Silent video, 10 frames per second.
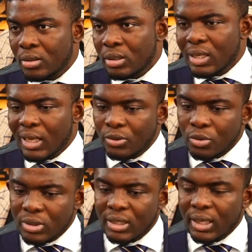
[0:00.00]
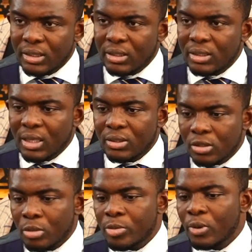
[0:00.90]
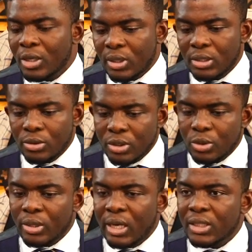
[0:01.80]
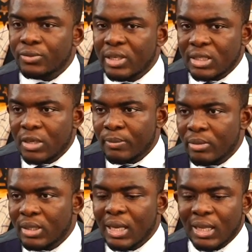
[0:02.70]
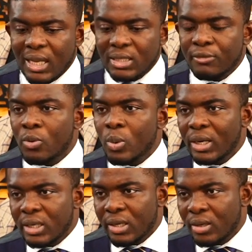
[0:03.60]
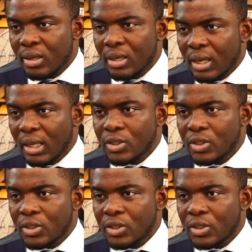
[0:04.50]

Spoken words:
It's allowed to stay 90 days. And some people actually use it to get resident permit that lasts them for 1 year and